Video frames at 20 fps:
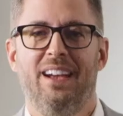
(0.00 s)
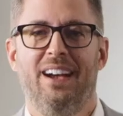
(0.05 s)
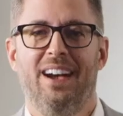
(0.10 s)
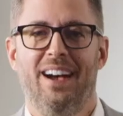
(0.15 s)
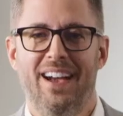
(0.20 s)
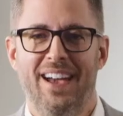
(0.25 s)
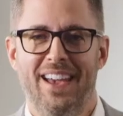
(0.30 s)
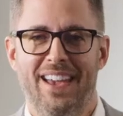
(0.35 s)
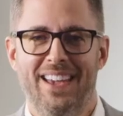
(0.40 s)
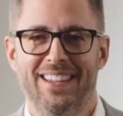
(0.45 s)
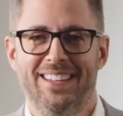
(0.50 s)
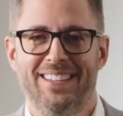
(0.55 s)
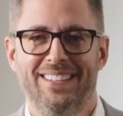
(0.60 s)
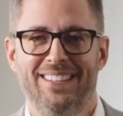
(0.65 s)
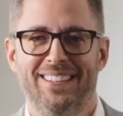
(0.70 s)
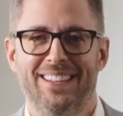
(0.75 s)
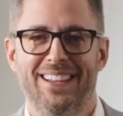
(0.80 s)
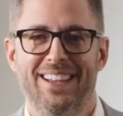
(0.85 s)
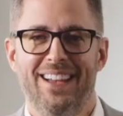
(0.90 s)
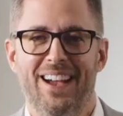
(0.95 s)
Hi,
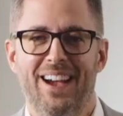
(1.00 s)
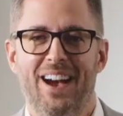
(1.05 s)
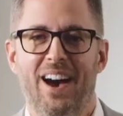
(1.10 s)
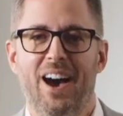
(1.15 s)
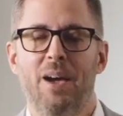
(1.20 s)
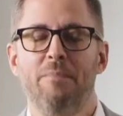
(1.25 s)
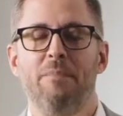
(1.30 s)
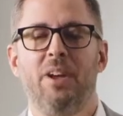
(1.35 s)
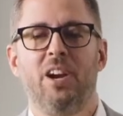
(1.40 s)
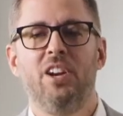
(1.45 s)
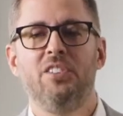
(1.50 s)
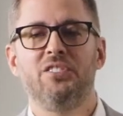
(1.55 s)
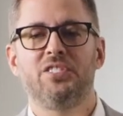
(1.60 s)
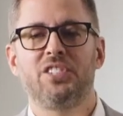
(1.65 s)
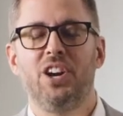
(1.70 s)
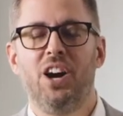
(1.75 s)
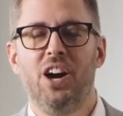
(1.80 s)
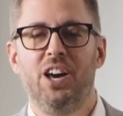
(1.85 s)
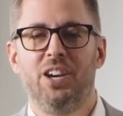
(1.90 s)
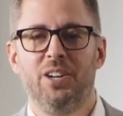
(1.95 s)
I'm Aaron
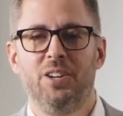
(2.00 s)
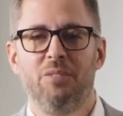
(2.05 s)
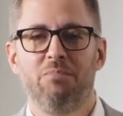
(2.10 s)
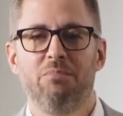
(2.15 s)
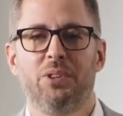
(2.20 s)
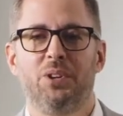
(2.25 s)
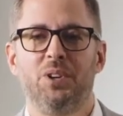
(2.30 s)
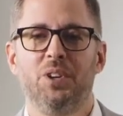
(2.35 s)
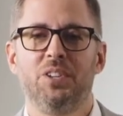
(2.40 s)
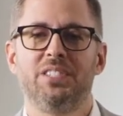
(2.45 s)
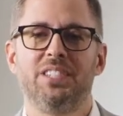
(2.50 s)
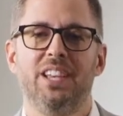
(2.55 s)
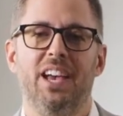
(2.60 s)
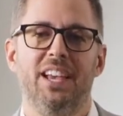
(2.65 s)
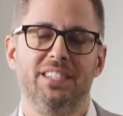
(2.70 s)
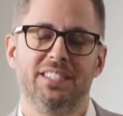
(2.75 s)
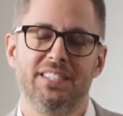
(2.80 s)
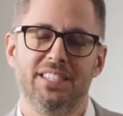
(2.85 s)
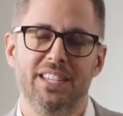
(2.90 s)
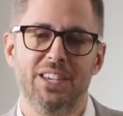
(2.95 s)
Skonnard,
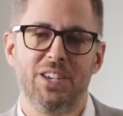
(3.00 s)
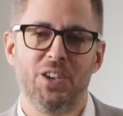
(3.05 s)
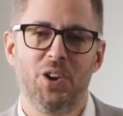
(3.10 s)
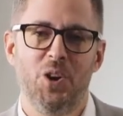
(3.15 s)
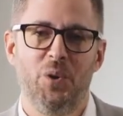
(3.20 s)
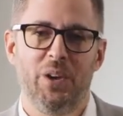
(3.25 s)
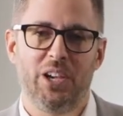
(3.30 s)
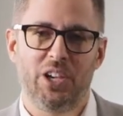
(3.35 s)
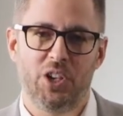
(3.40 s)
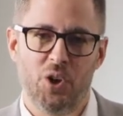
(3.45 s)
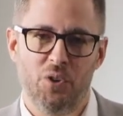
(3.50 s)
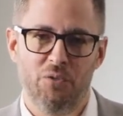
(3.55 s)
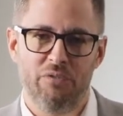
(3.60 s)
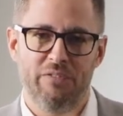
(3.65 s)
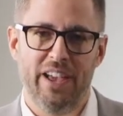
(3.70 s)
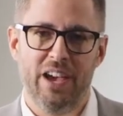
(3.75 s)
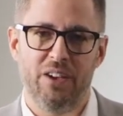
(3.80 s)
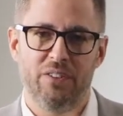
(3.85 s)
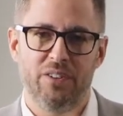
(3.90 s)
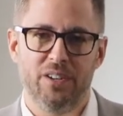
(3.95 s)
Pluralsight C E O and
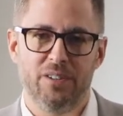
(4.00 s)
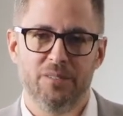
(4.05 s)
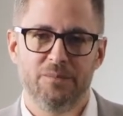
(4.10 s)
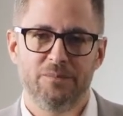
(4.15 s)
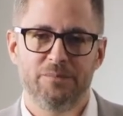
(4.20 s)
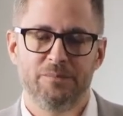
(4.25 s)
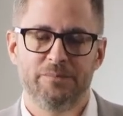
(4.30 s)
co-founder.